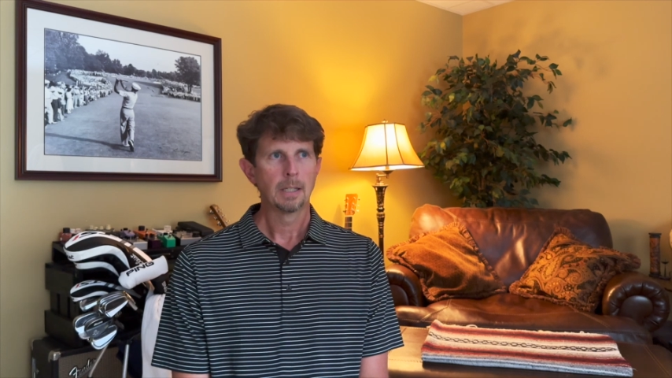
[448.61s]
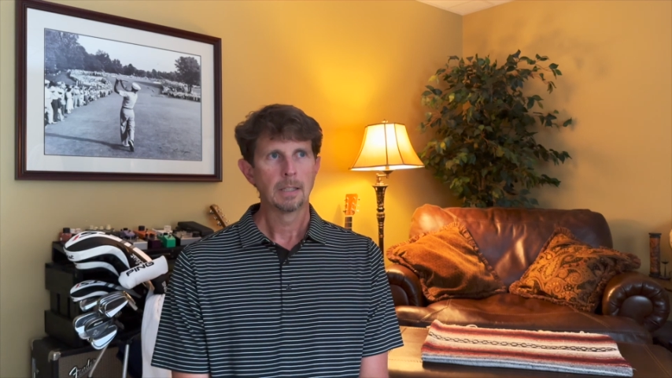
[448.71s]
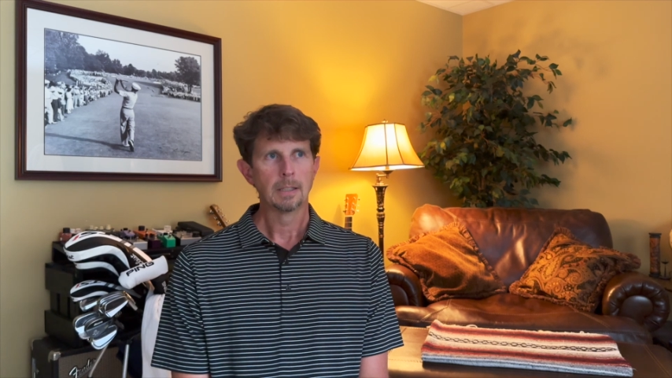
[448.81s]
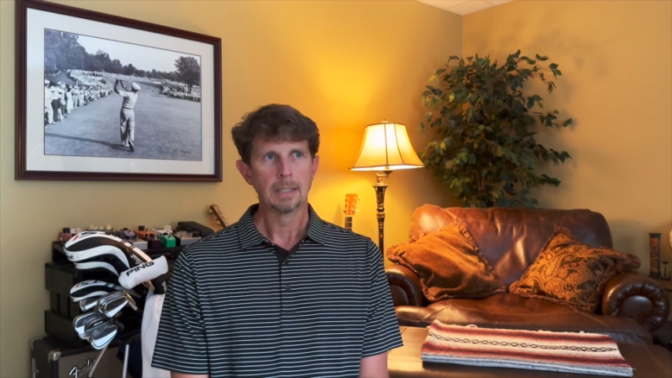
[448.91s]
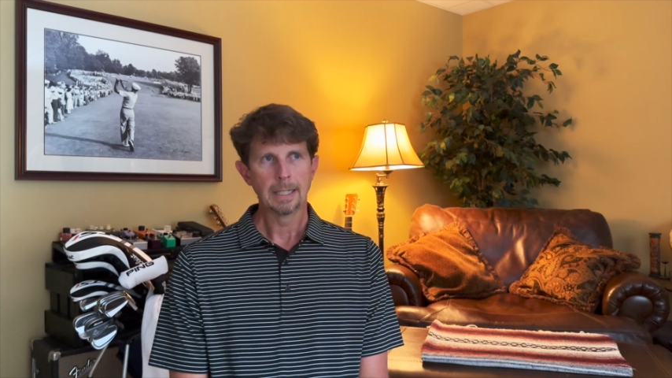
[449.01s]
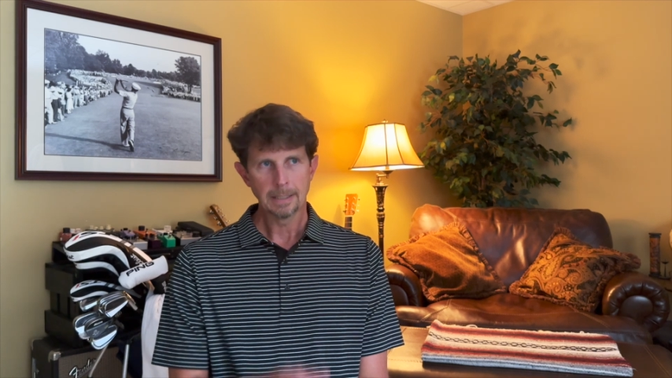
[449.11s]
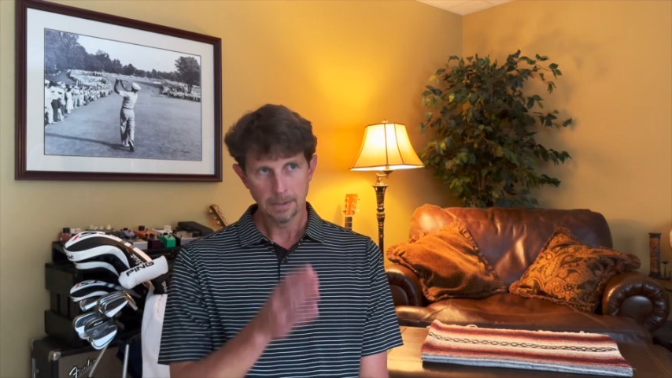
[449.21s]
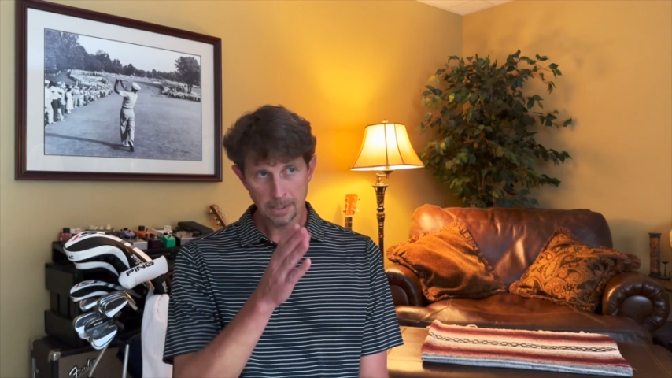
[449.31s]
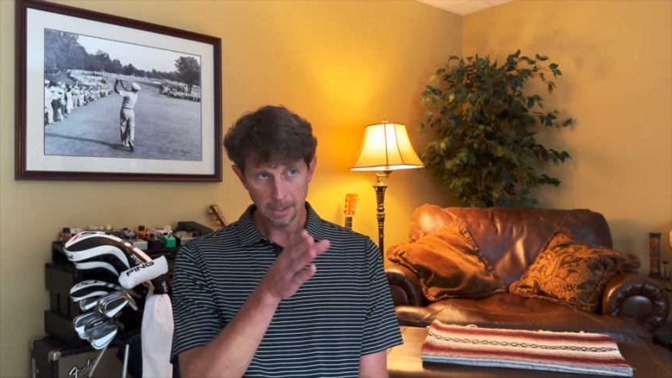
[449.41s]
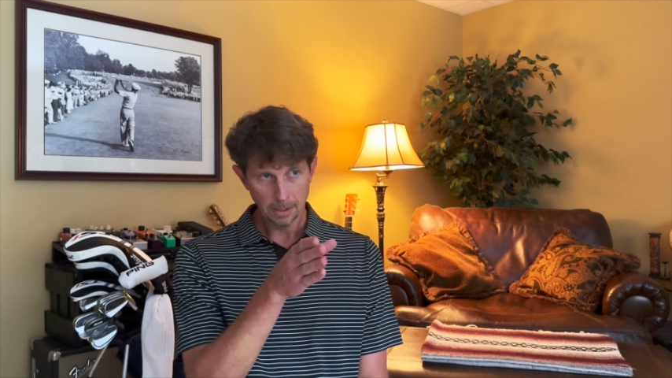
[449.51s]
that I
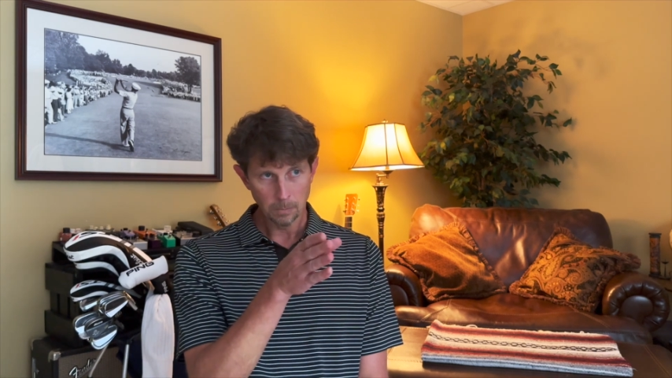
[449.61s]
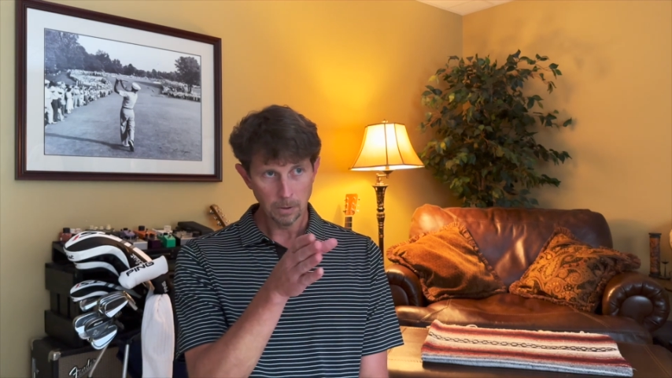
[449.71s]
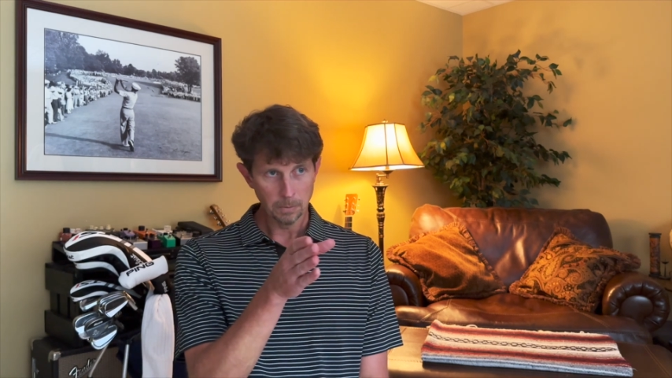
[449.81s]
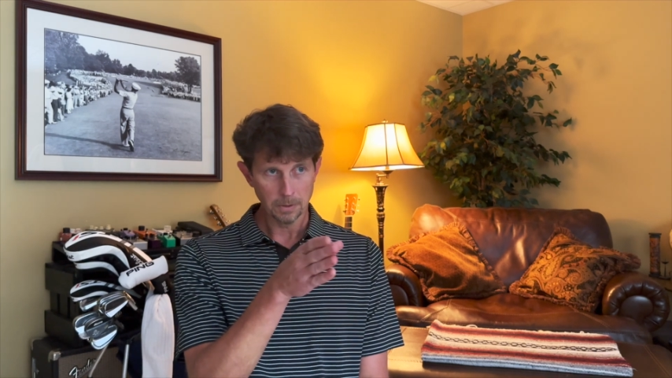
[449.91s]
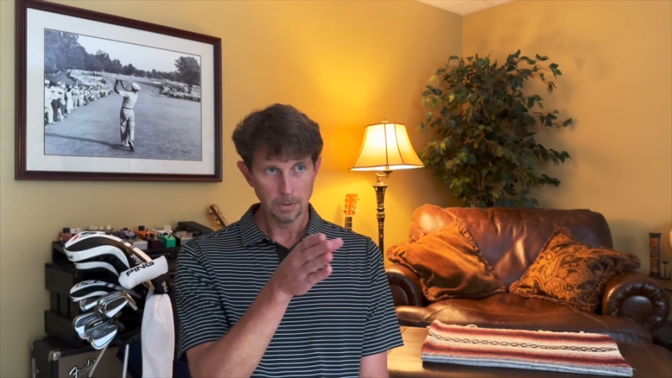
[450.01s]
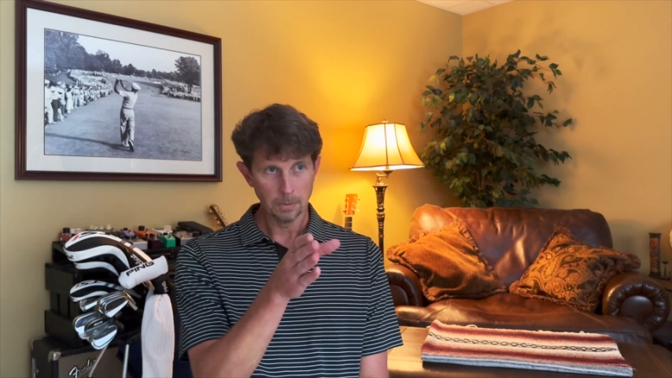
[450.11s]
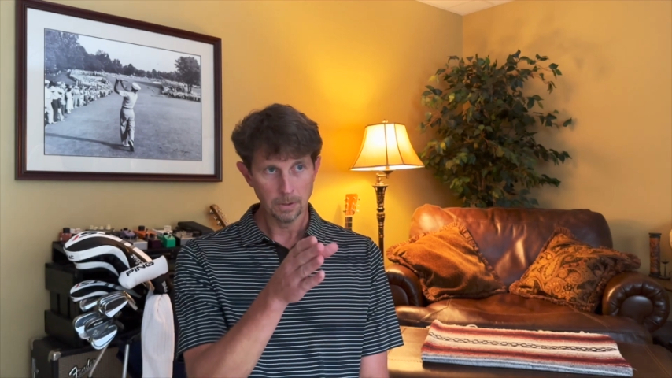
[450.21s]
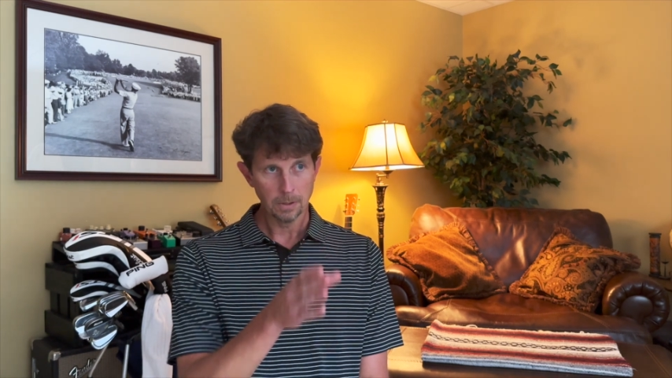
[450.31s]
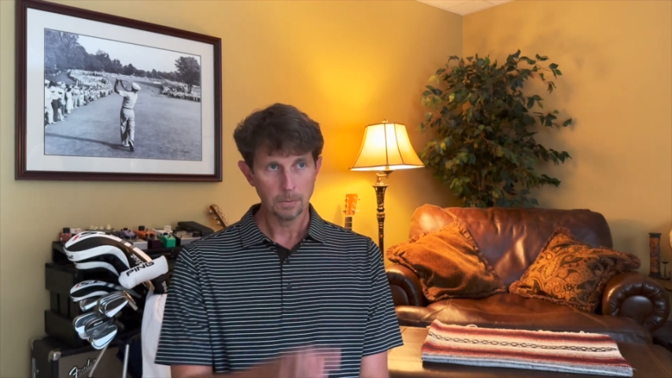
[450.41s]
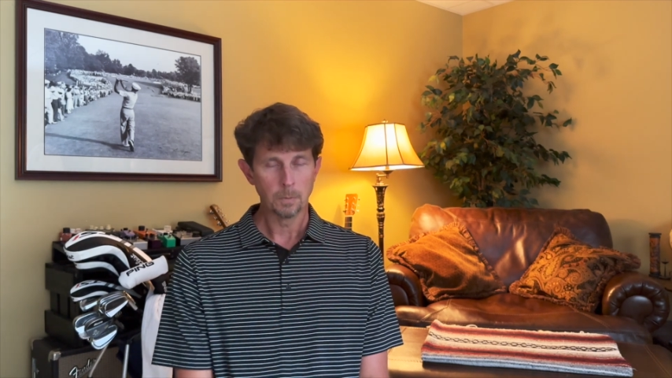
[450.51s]
could see what was going
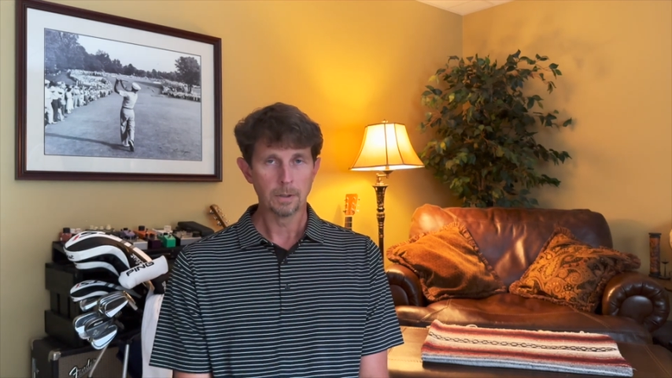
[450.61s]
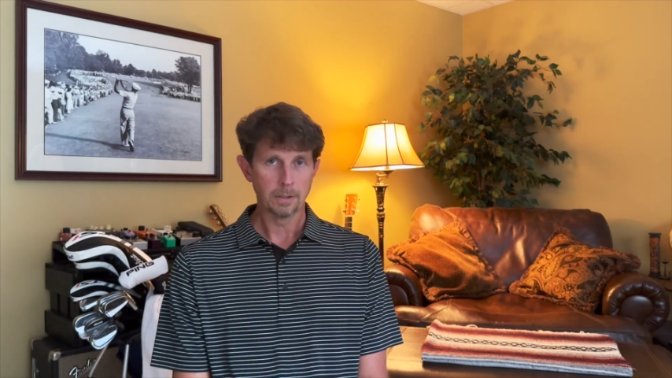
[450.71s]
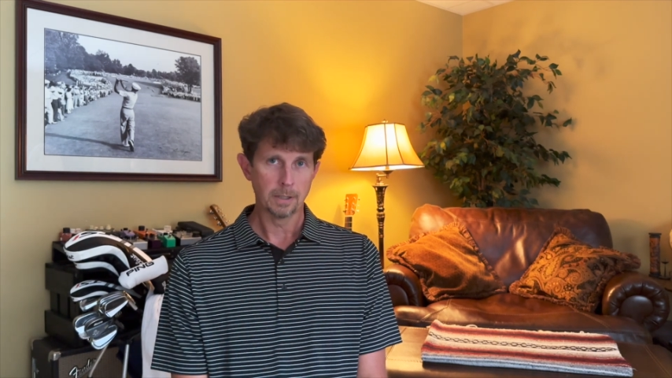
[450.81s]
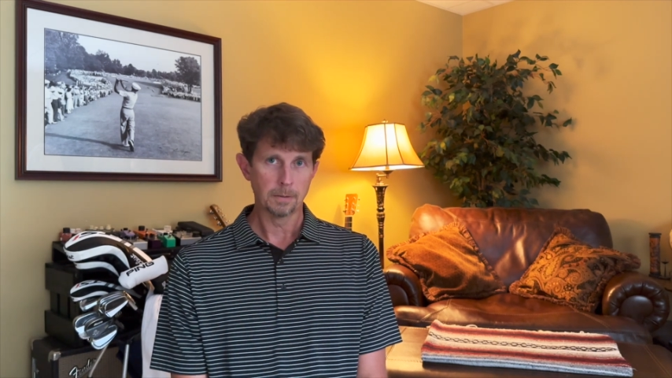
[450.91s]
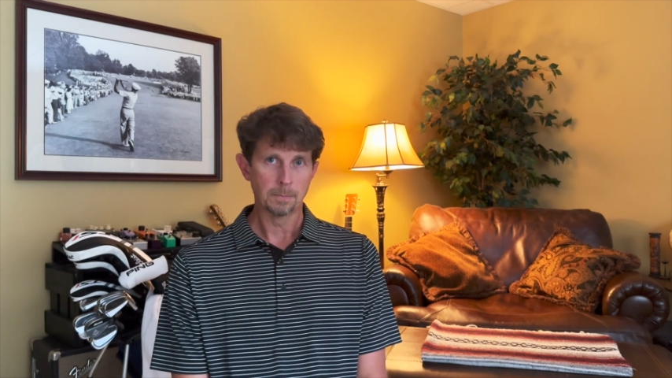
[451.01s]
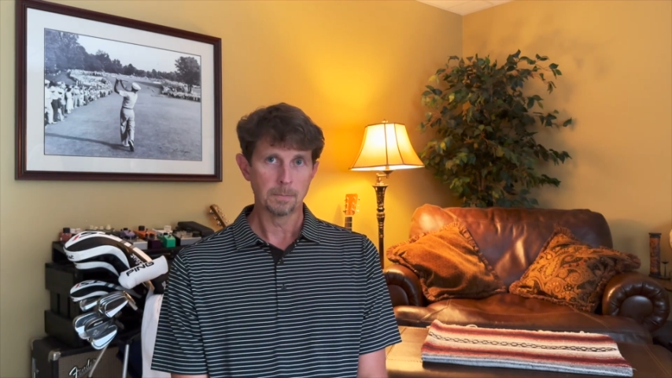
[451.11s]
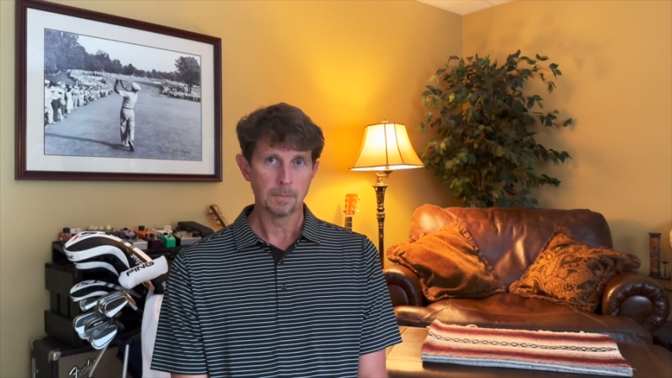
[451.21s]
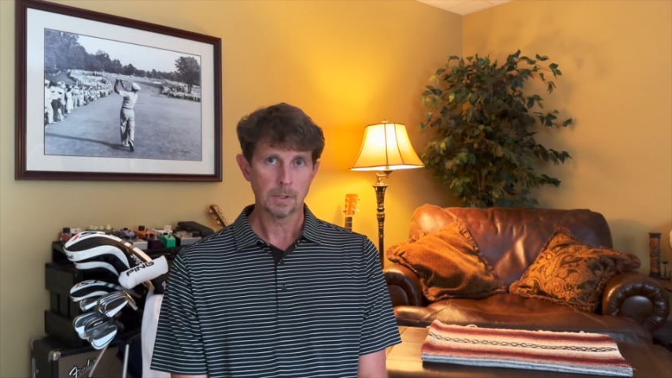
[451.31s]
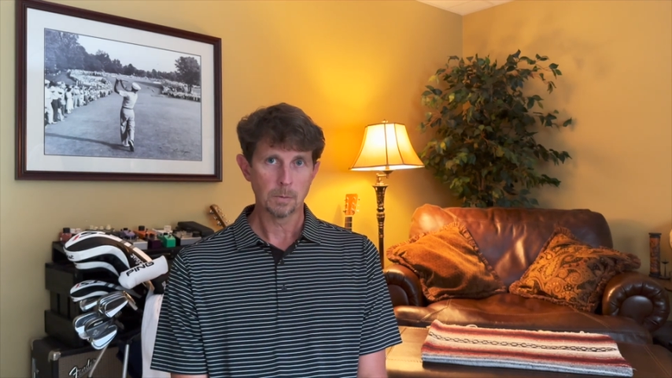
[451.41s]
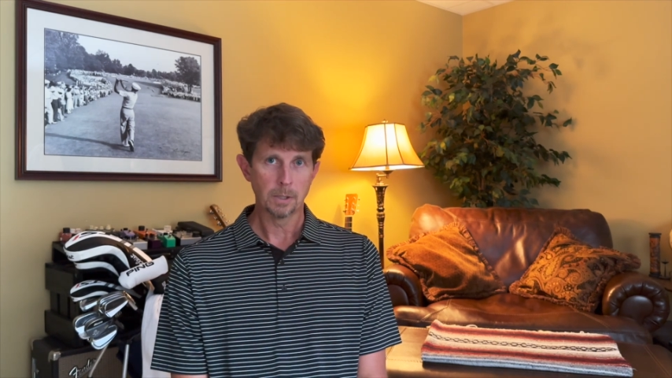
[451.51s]
on with their
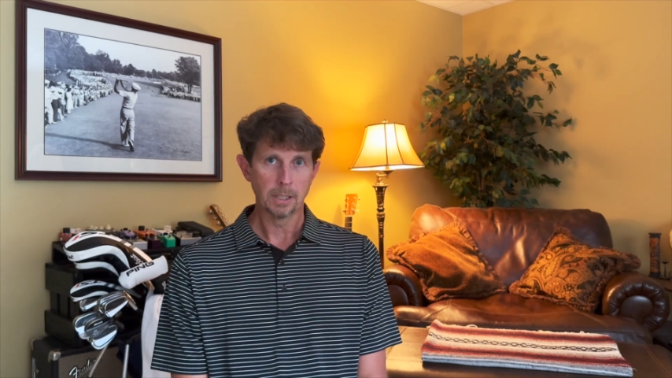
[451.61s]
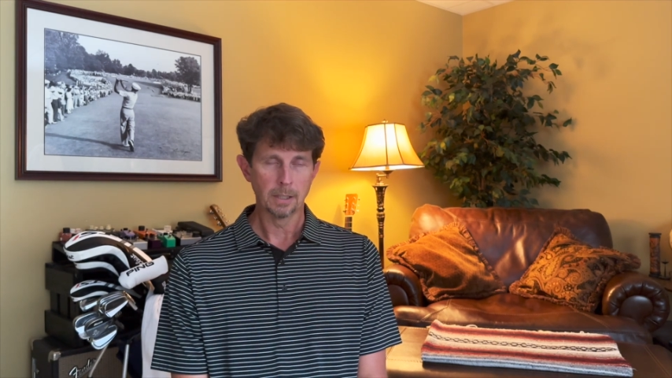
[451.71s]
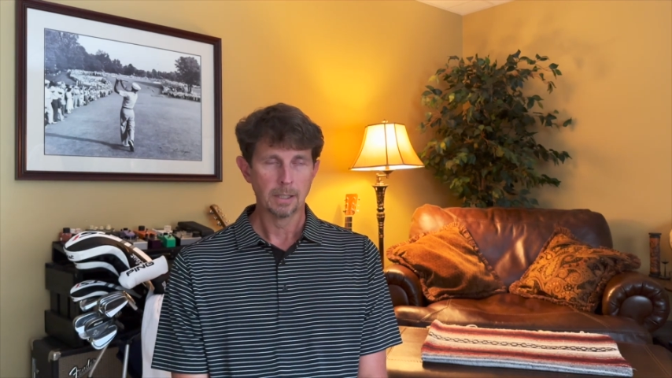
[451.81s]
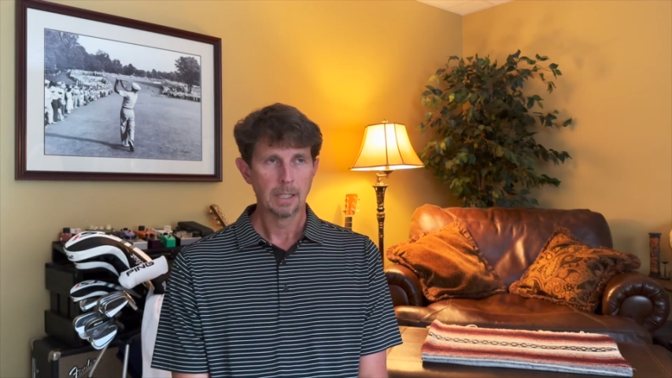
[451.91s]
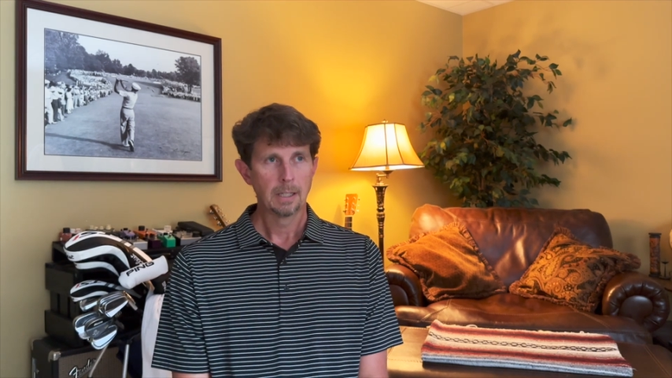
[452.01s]
swing.